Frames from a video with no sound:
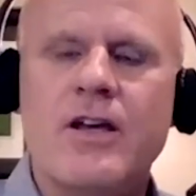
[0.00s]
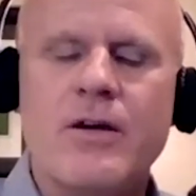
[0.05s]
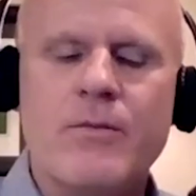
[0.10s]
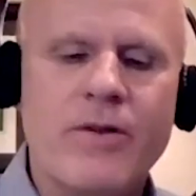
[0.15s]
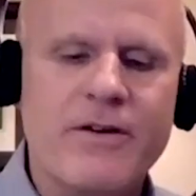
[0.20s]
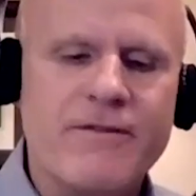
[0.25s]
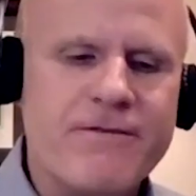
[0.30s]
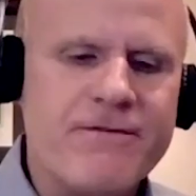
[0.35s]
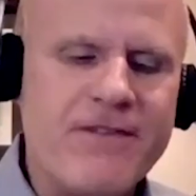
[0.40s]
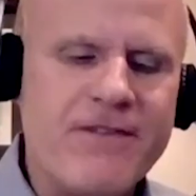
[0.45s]

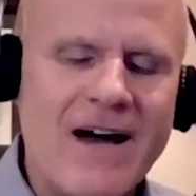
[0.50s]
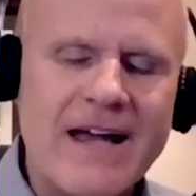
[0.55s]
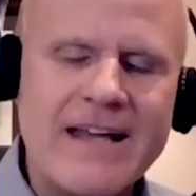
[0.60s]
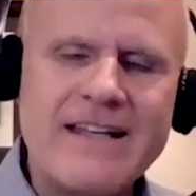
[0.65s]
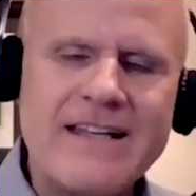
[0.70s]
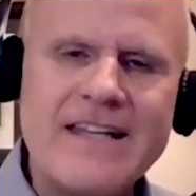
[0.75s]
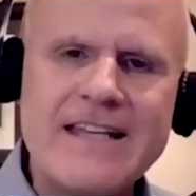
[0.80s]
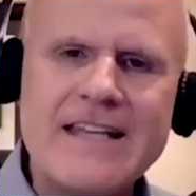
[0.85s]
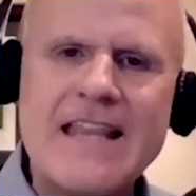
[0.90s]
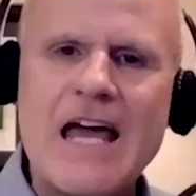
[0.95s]
But
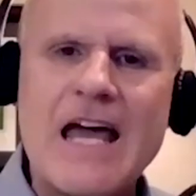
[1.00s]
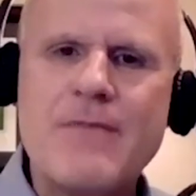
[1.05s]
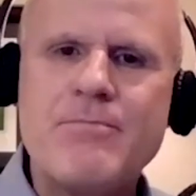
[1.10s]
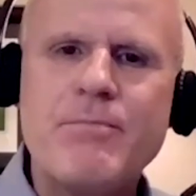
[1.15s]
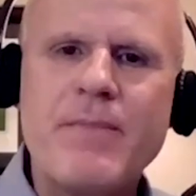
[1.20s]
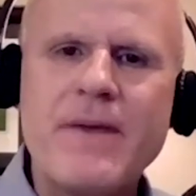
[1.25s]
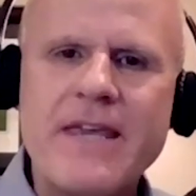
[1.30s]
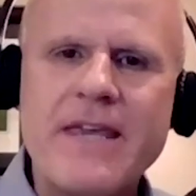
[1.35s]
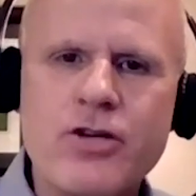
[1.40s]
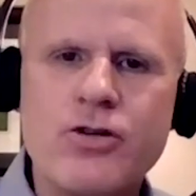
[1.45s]
finding that
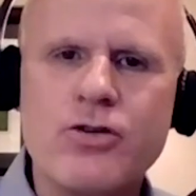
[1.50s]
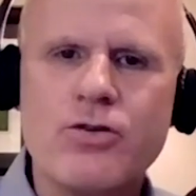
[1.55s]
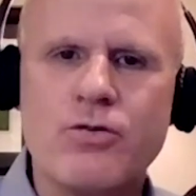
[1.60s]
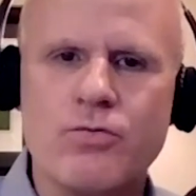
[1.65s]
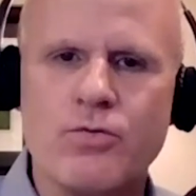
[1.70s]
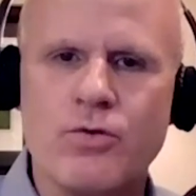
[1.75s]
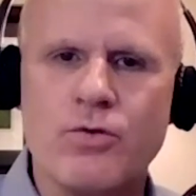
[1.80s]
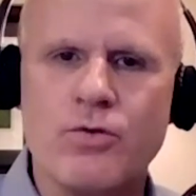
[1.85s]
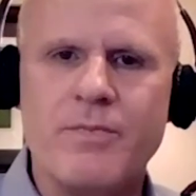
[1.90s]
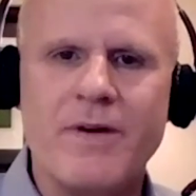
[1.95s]
peer
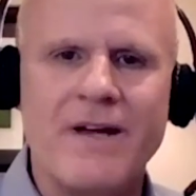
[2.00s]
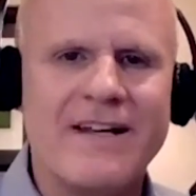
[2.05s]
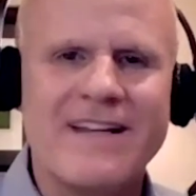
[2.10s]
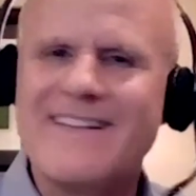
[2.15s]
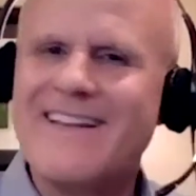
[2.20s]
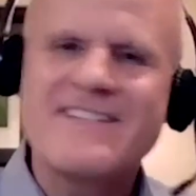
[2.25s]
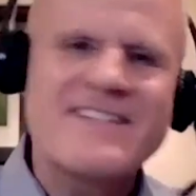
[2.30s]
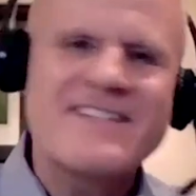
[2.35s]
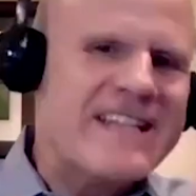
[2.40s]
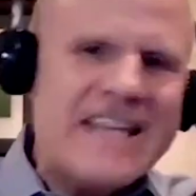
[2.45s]
group, and it
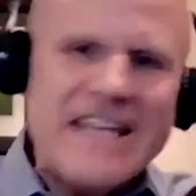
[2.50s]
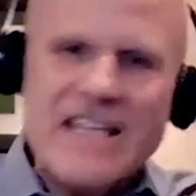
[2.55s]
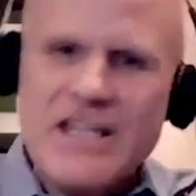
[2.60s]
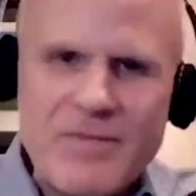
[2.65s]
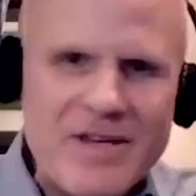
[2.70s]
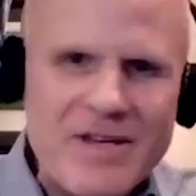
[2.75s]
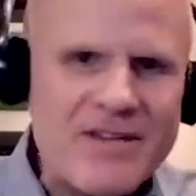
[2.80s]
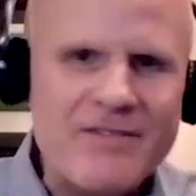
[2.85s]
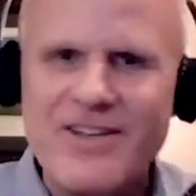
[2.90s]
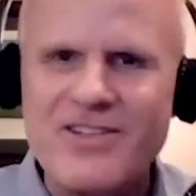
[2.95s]
doesn't need to
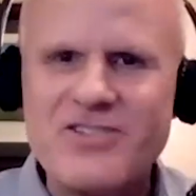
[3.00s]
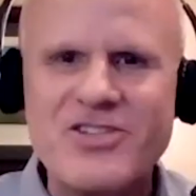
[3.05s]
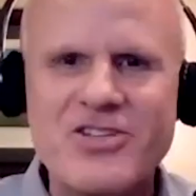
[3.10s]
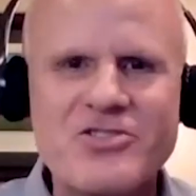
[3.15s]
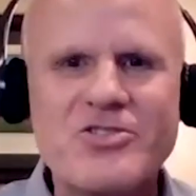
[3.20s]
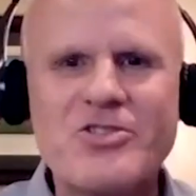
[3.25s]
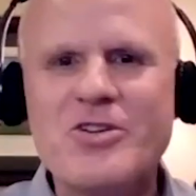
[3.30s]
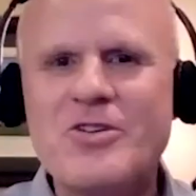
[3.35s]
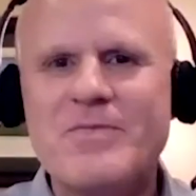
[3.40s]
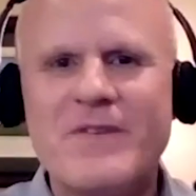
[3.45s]
be a
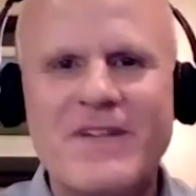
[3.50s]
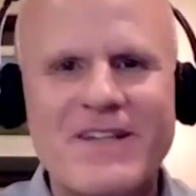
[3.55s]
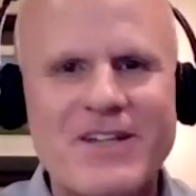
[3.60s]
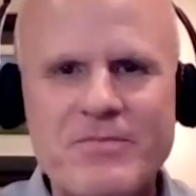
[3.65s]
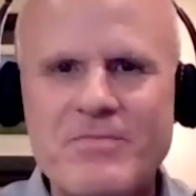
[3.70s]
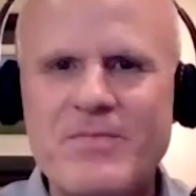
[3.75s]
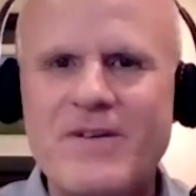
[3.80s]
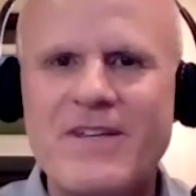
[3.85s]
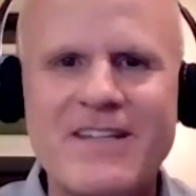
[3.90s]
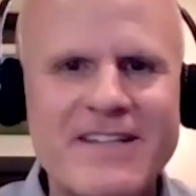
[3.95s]
Vistage group. It
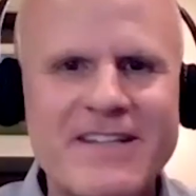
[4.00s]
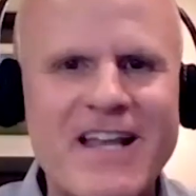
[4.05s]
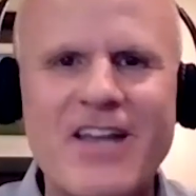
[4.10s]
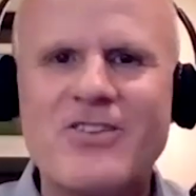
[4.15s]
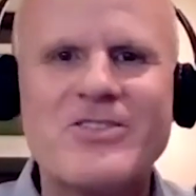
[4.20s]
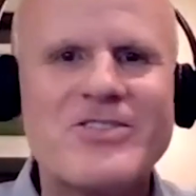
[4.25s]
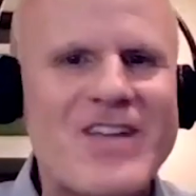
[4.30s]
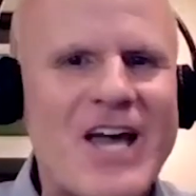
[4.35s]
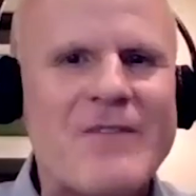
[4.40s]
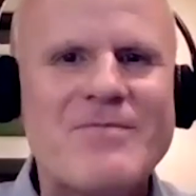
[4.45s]
could be
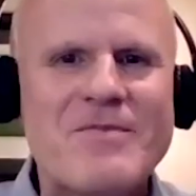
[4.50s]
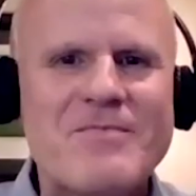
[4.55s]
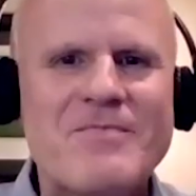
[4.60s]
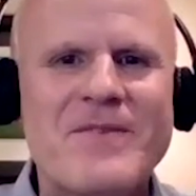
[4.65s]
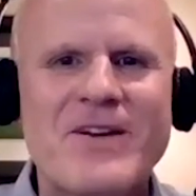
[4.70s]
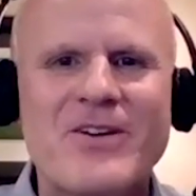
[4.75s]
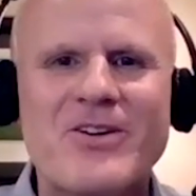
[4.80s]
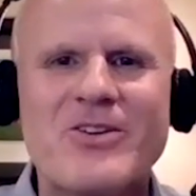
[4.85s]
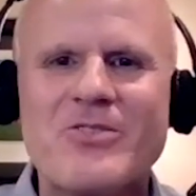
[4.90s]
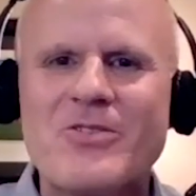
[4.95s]
another type of
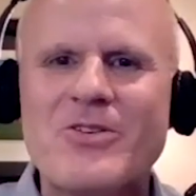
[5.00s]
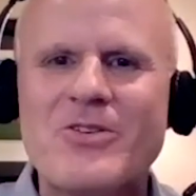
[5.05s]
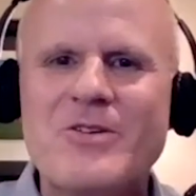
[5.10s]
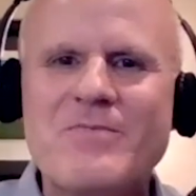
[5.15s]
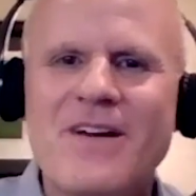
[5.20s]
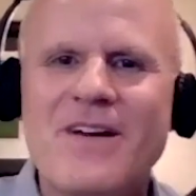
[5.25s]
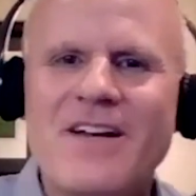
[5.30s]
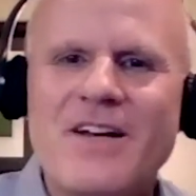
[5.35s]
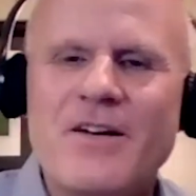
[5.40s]
peer group.